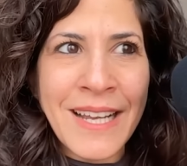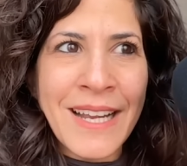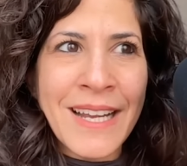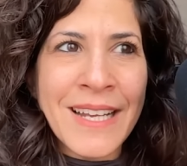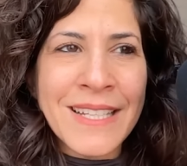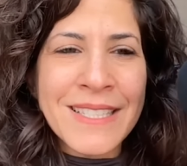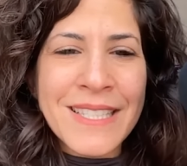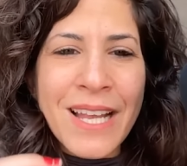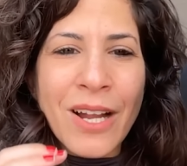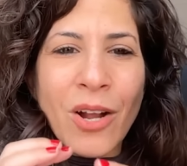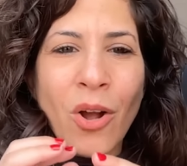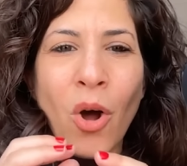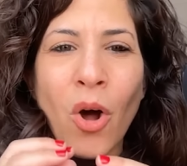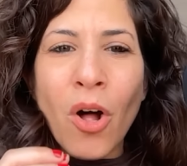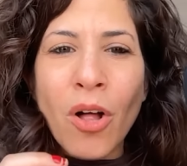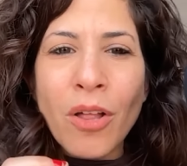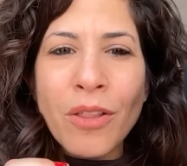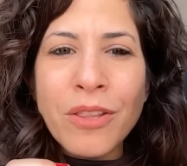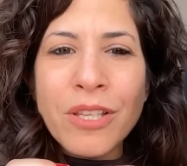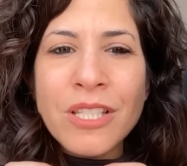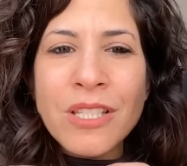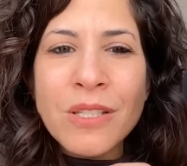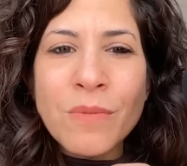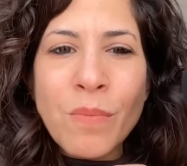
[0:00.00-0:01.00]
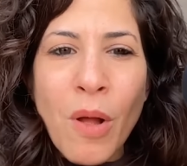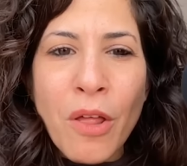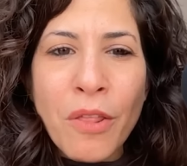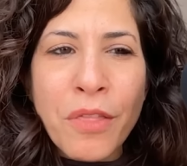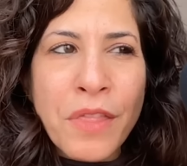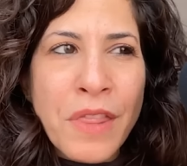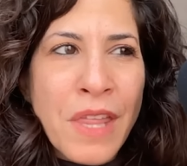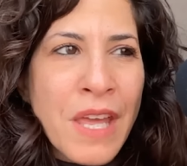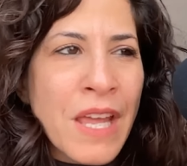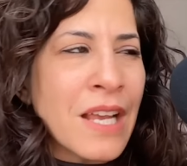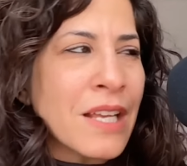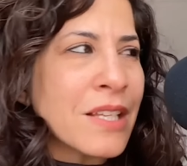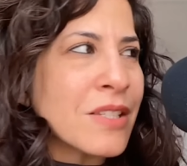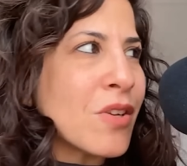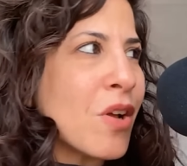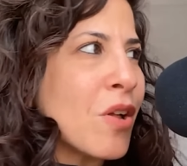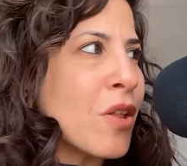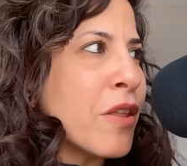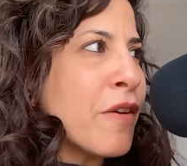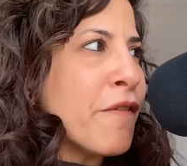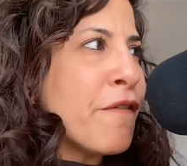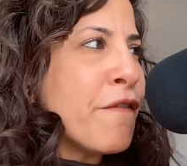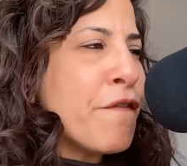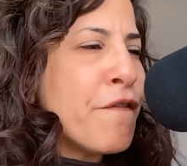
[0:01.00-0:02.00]
it's like all the small things, all
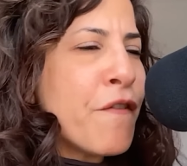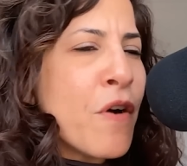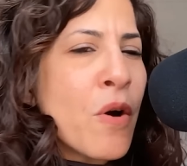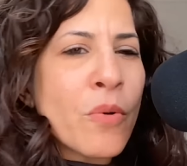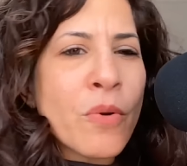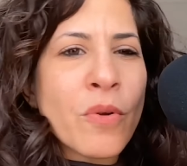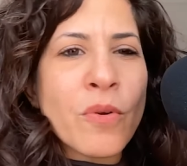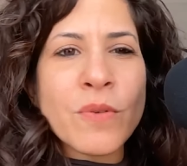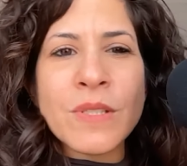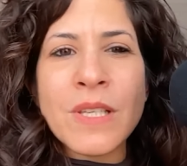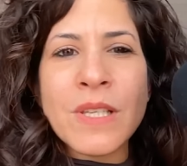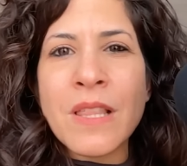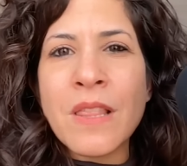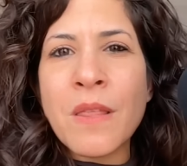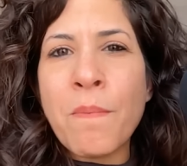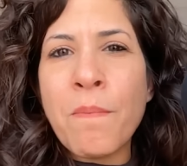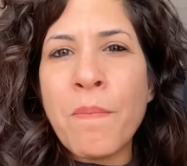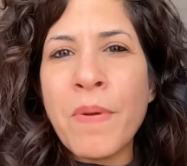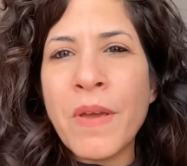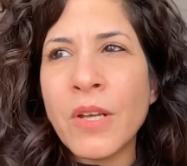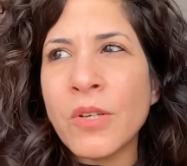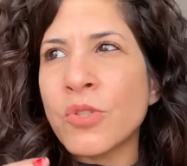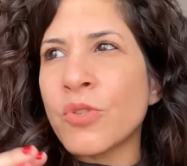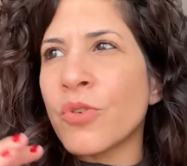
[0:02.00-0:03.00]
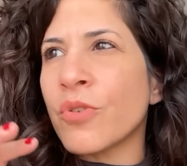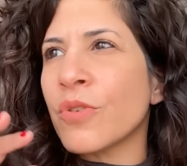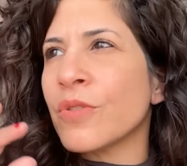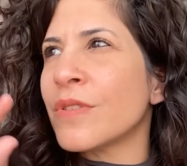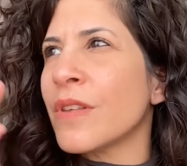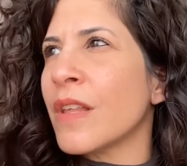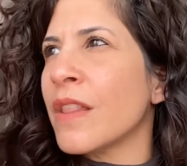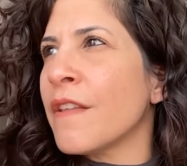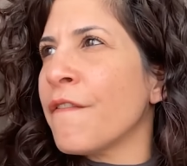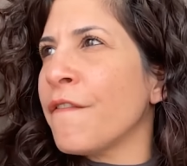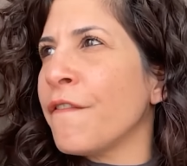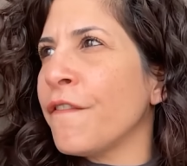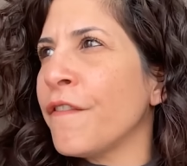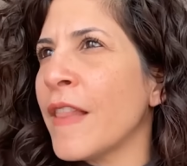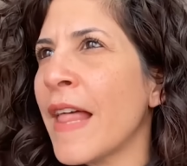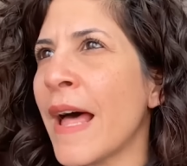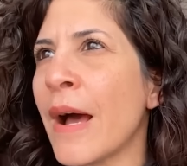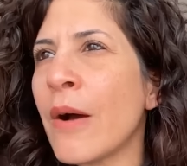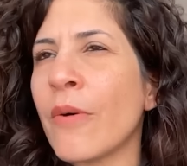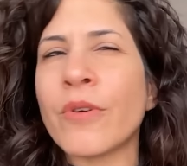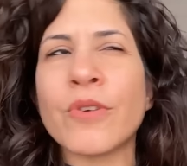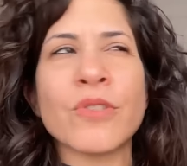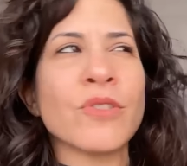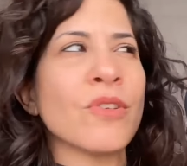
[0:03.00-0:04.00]
the photos and the pictures and the
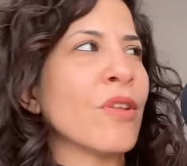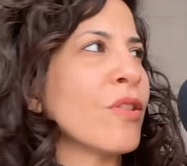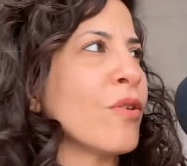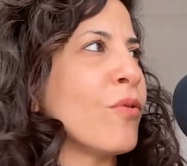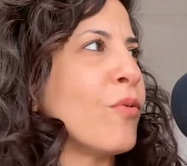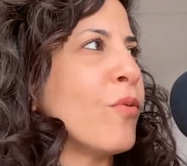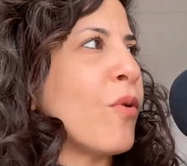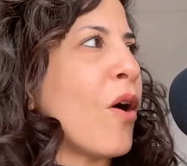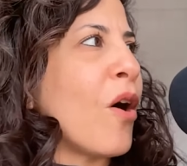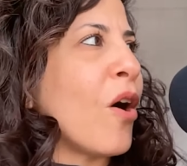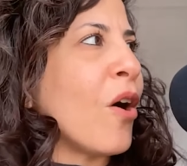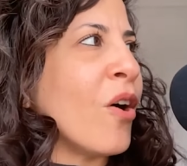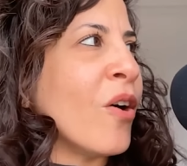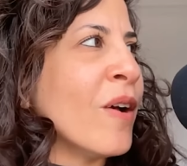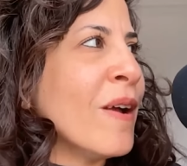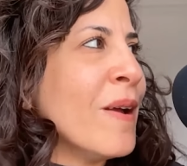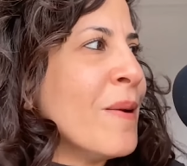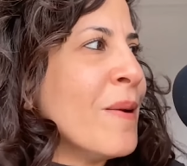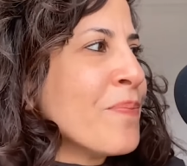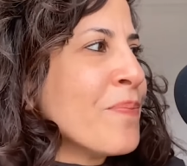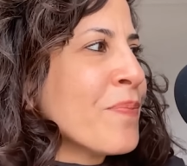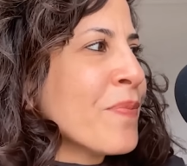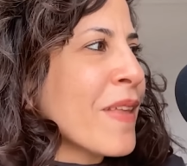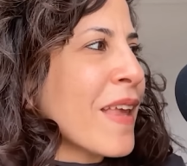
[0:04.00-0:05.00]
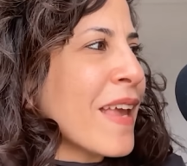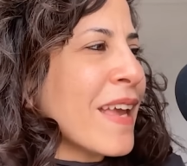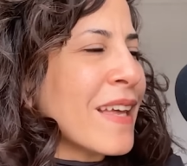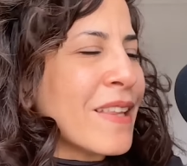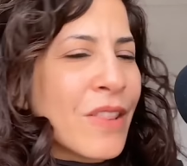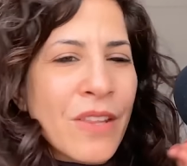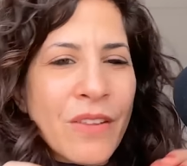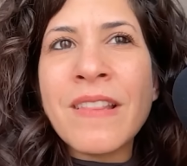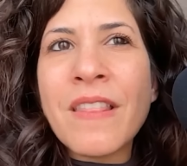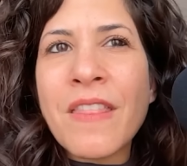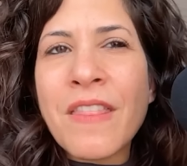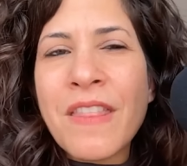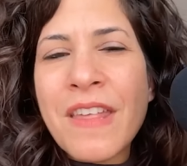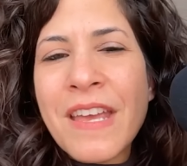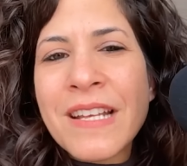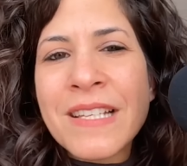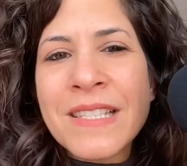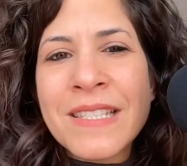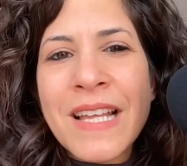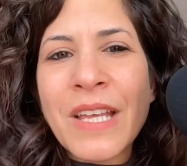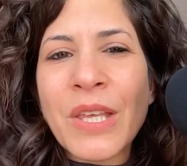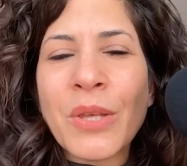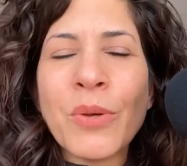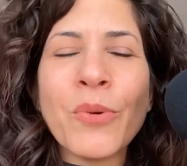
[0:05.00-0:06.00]
flowers on the wall and the things
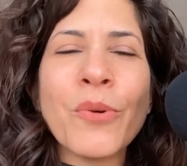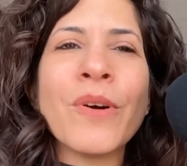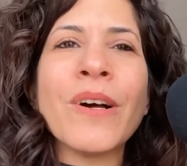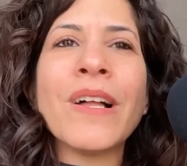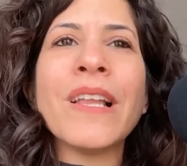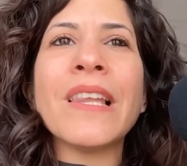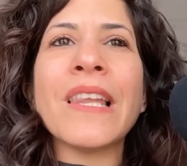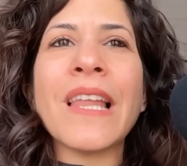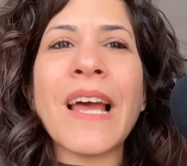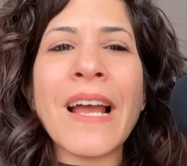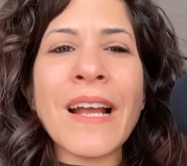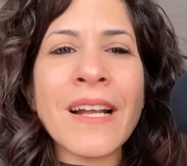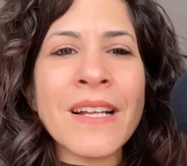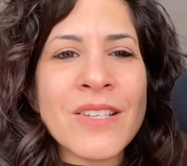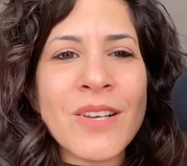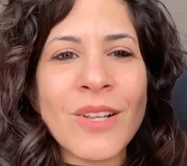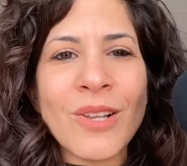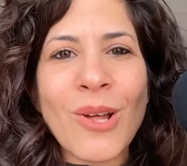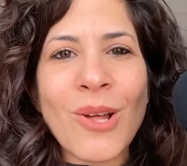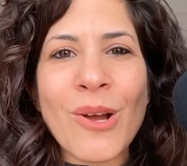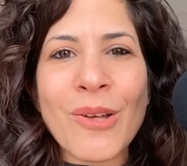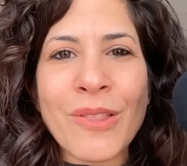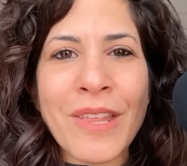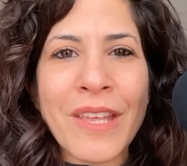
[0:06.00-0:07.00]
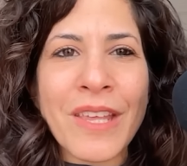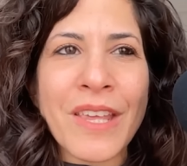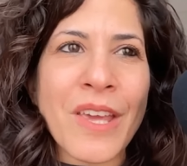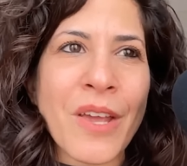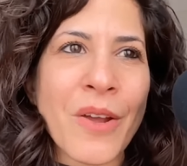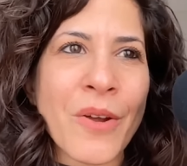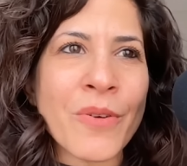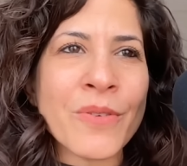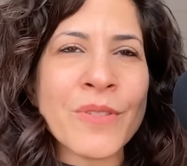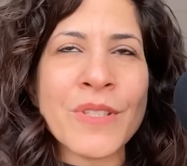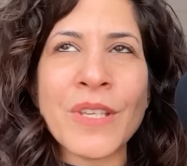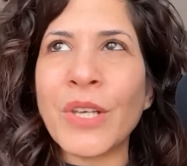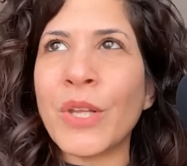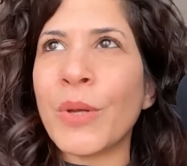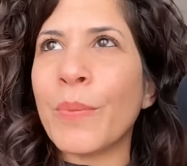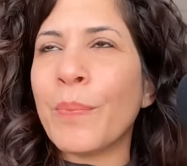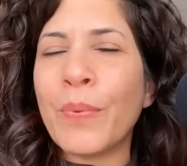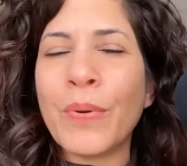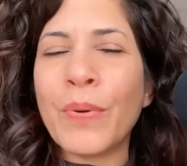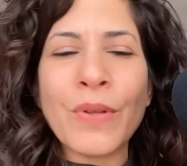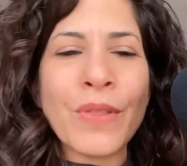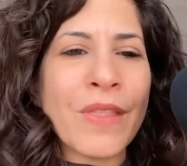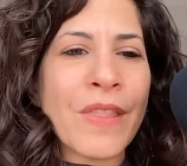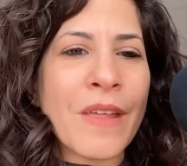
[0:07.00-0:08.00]
that you collect along the years and you
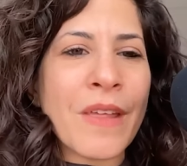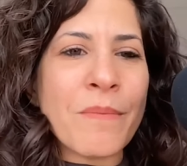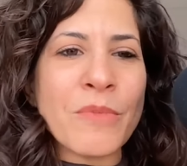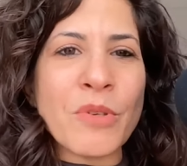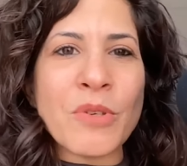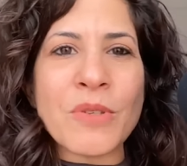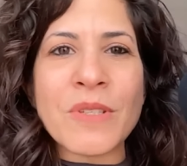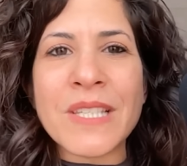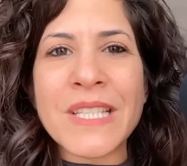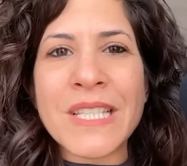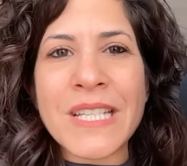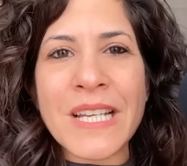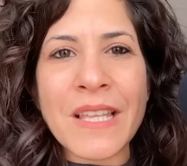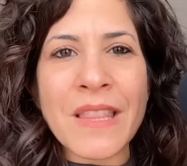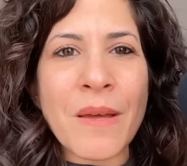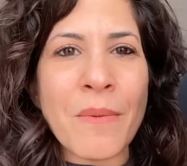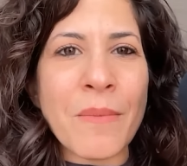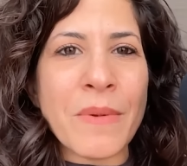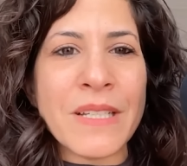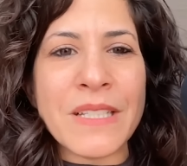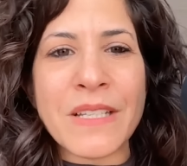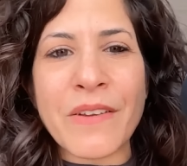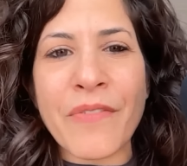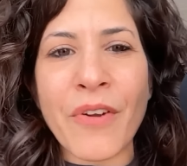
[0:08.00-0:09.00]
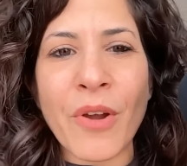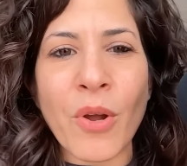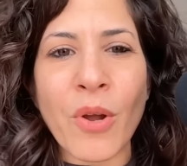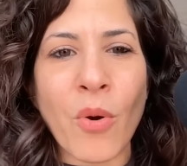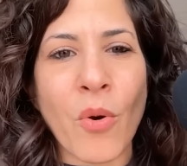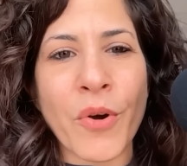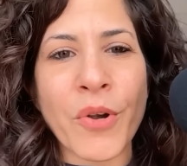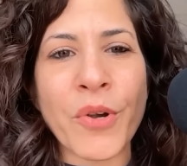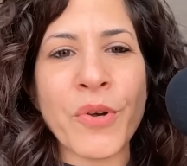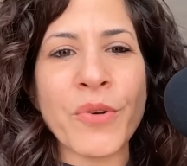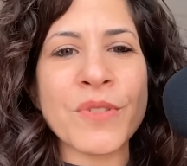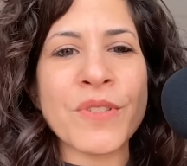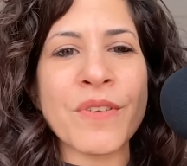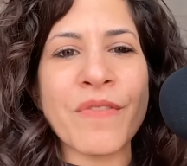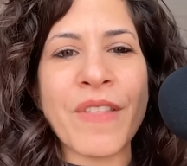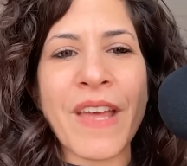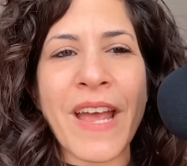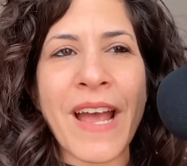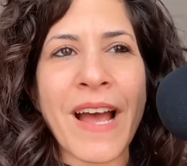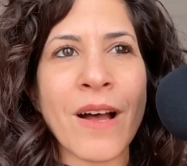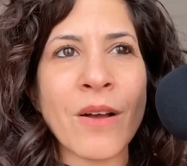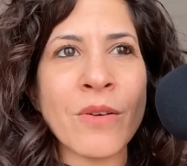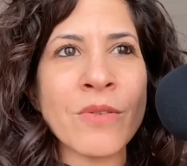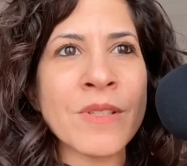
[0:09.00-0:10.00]
put them, you stick them in different corners of the
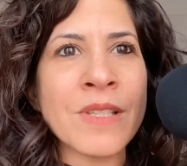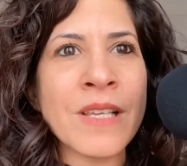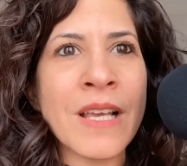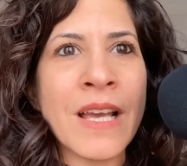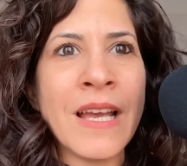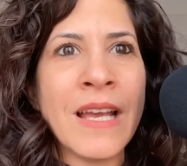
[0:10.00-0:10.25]
house.